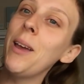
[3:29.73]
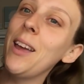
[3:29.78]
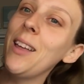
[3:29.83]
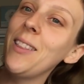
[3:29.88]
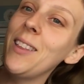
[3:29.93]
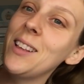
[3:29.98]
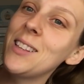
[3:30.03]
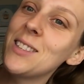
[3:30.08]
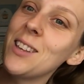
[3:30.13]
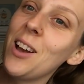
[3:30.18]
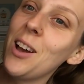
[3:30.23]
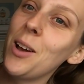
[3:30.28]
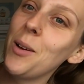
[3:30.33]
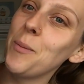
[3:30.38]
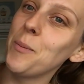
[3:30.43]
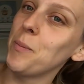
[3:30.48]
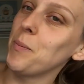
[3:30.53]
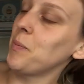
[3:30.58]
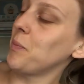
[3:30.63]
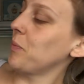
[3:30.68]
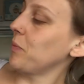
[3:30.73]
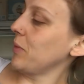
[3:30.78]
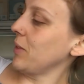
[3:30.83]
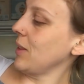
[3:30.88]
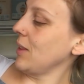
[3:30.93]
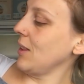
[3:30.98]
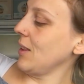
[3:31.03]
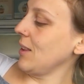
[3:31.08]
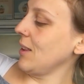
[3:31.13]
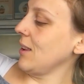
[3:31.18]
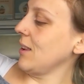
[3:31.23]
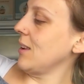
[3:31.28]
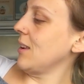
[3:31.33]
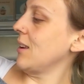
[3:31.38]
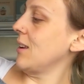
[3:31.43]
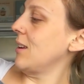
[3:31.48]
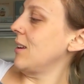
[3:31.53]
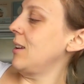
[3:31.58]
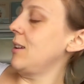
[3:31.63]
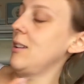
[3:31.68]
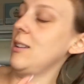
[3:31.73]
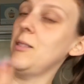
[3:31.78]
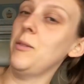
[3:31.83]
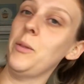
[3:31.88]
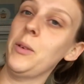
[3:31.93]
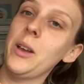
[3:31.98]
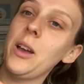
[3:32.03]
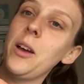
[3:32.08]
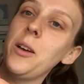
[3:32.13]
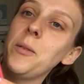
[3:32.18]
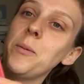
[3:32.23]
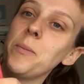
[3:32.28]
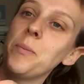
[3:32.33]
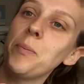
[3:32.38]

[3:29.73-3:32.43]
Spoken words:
picked this up. There we go.